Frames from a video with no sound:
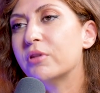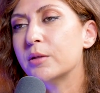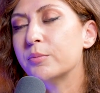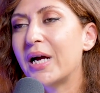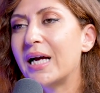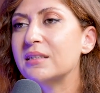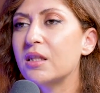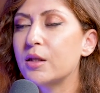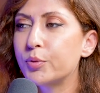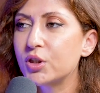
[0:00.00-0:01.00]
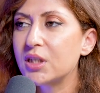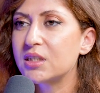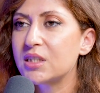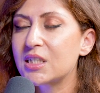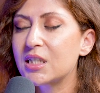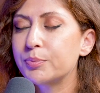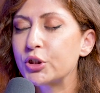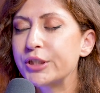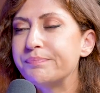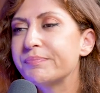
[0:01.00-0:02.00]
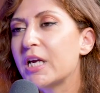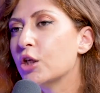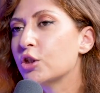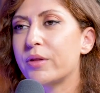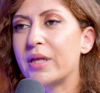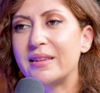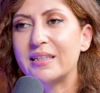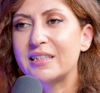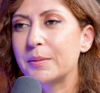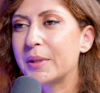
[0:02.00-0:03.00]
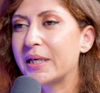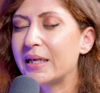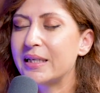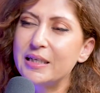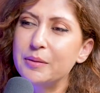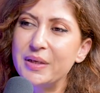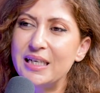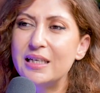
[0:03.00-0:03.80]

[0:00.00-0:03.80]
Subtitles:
their brand in the product description so that it can be a